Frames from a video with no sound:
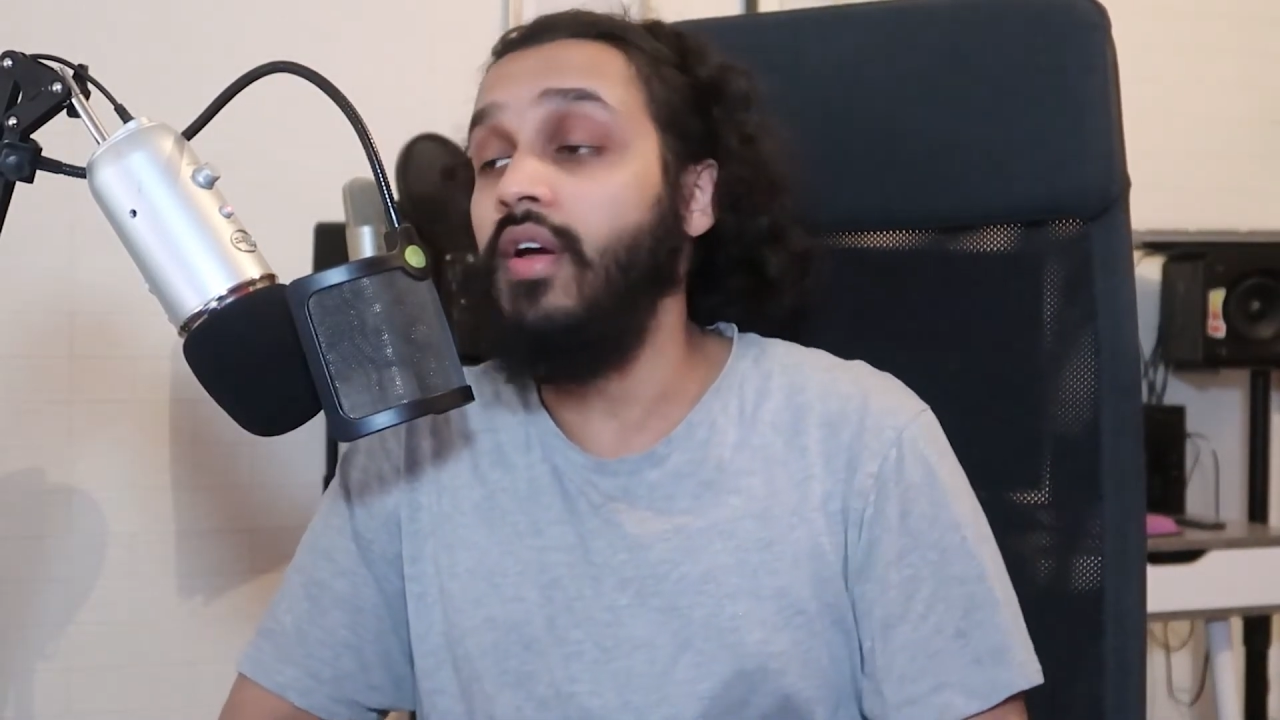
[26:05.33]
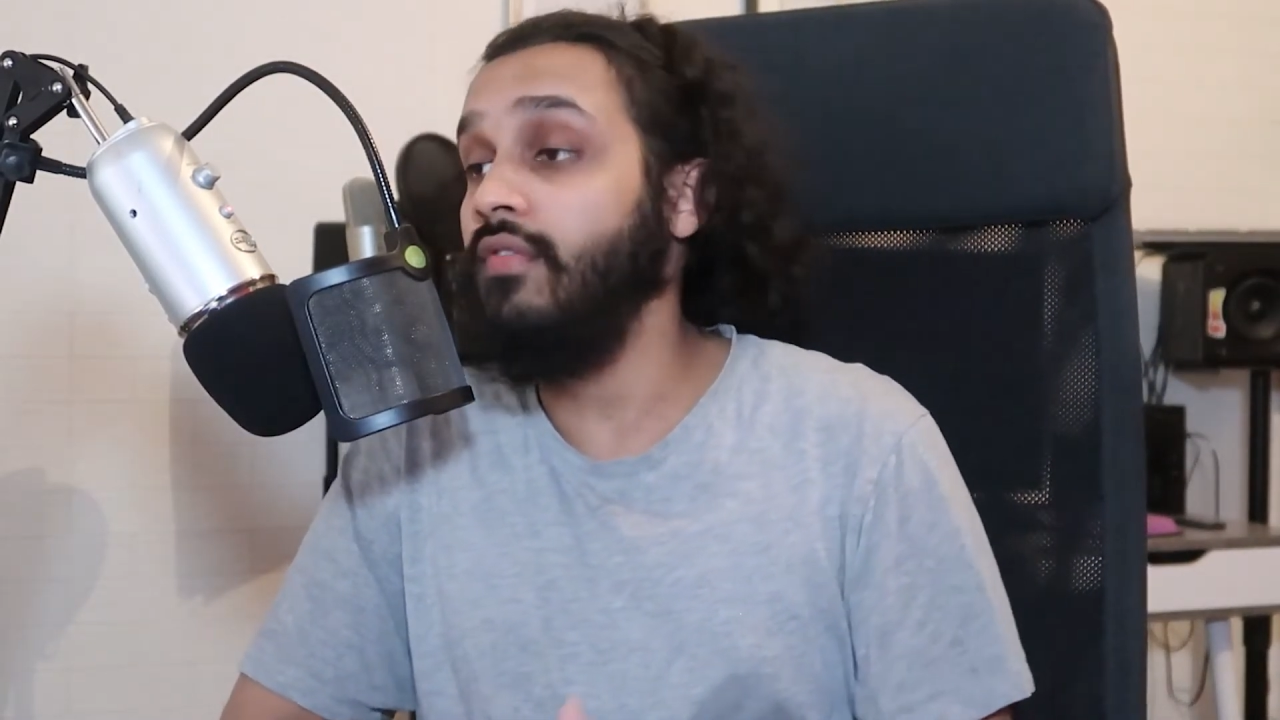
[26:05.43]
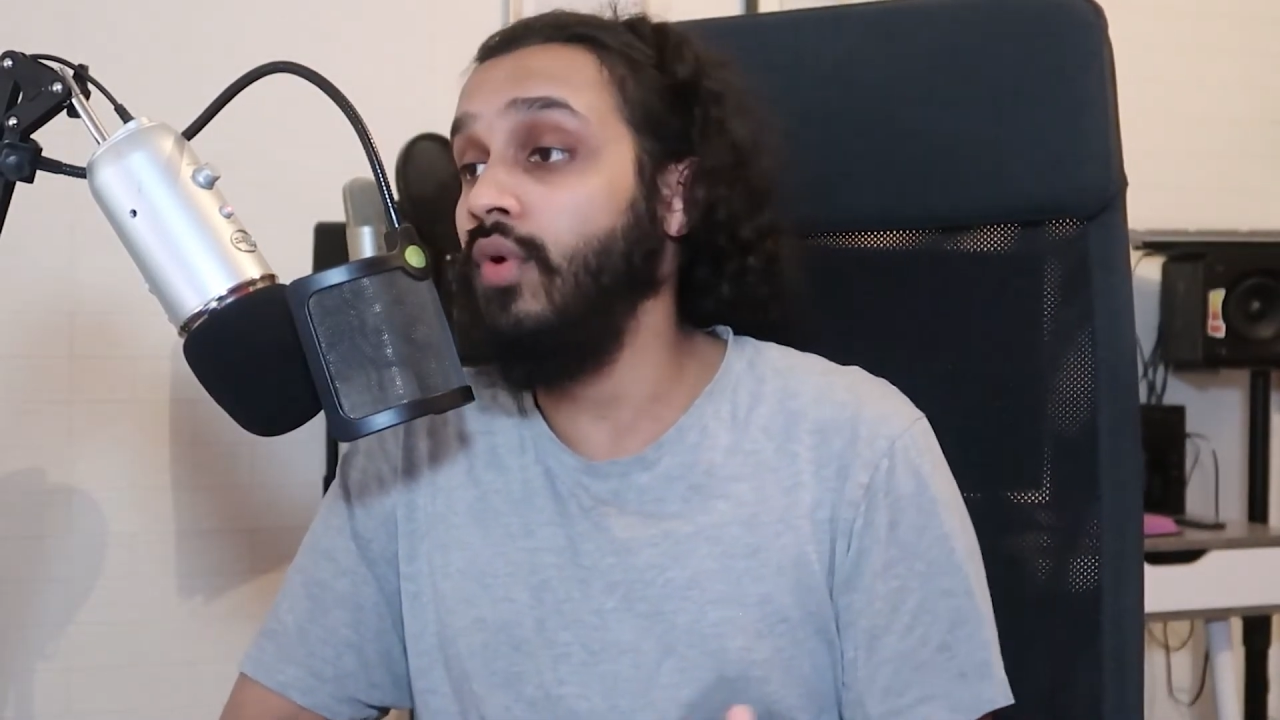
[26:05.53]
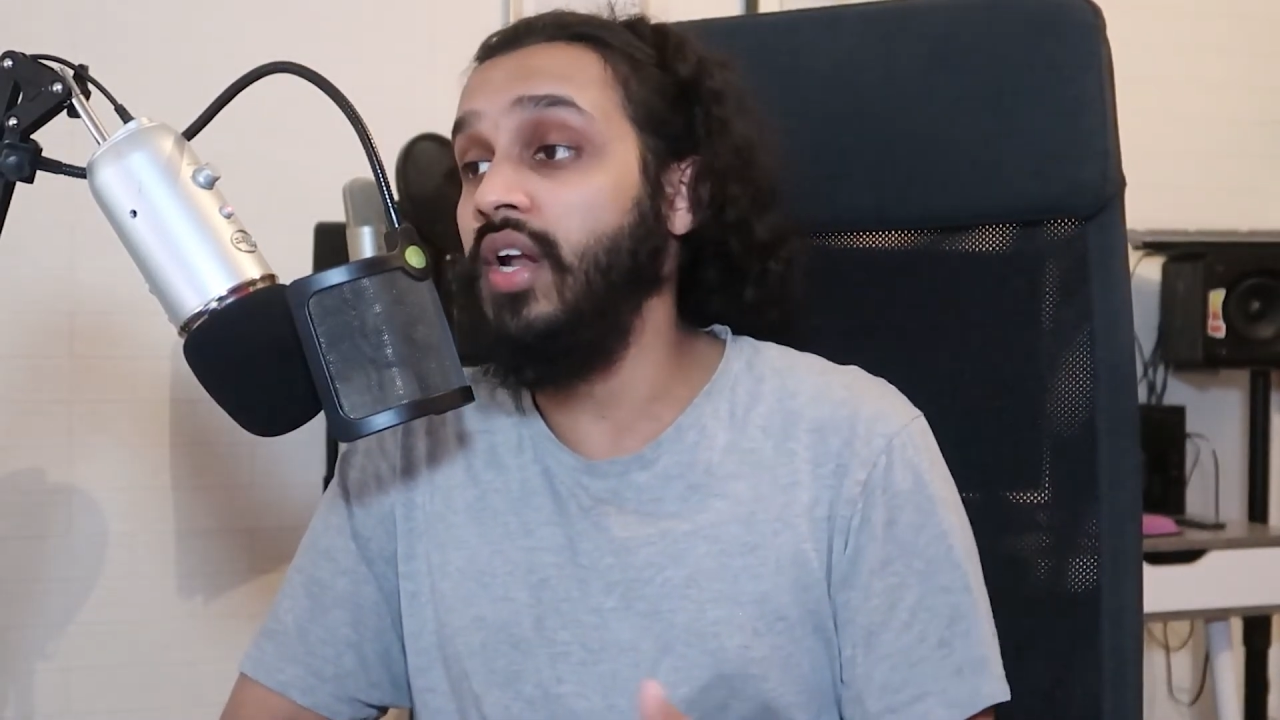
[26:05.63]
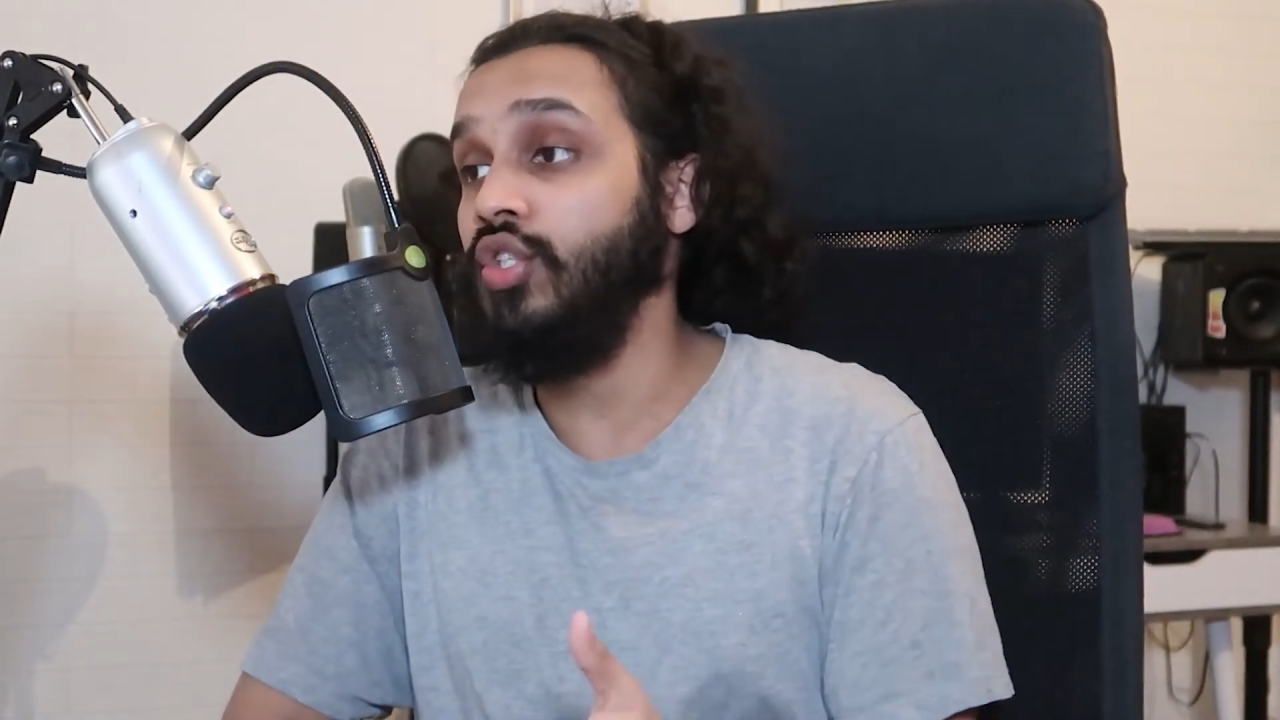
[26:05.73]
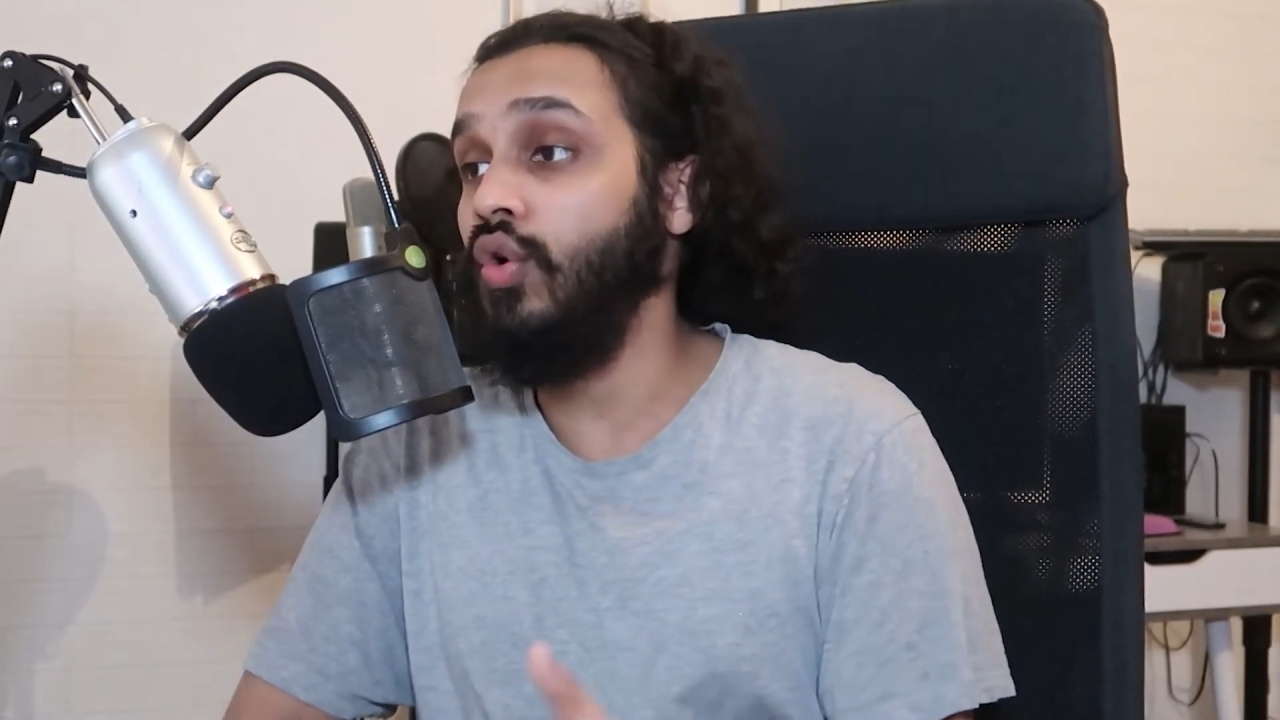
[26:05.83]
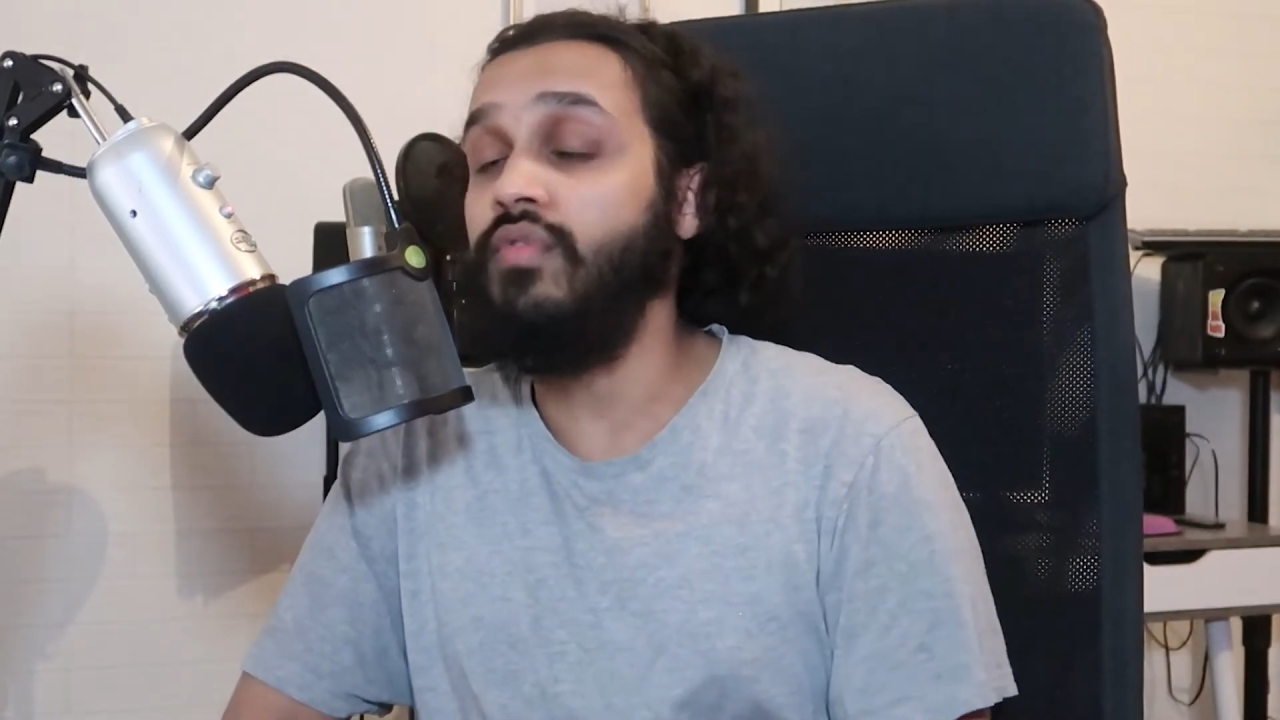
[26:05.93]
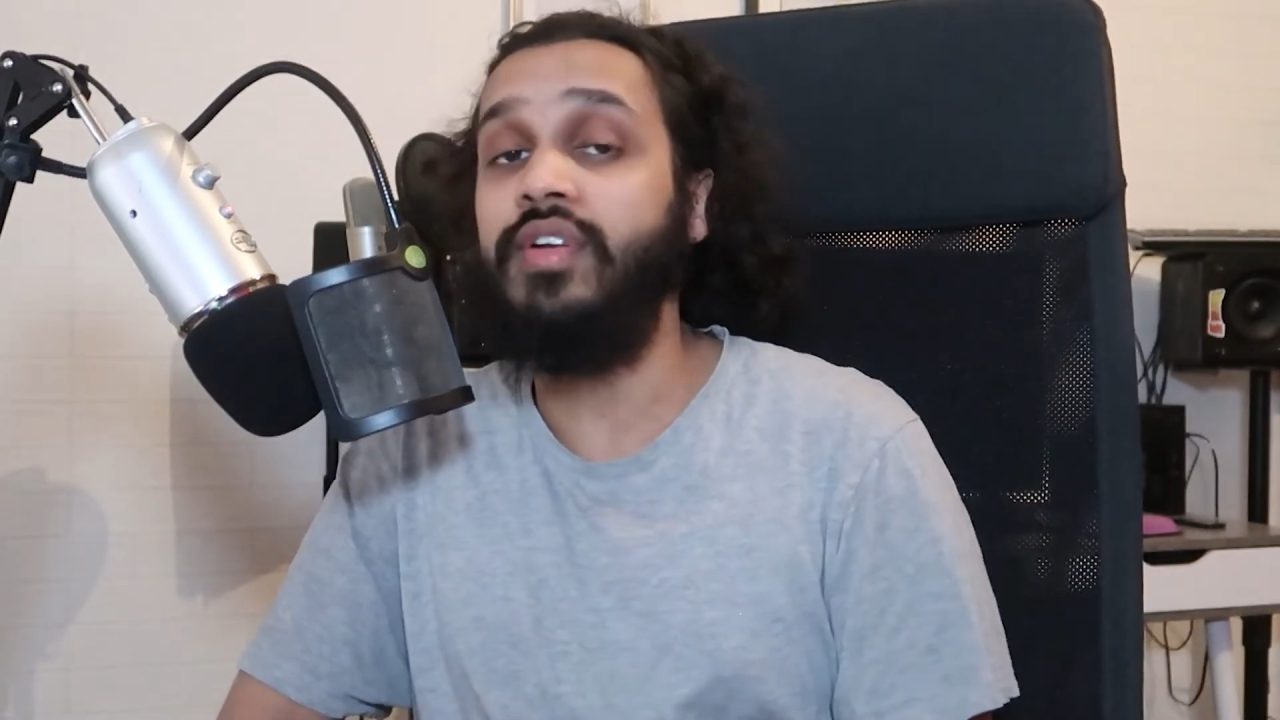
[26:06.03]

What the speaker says: and throughout this whole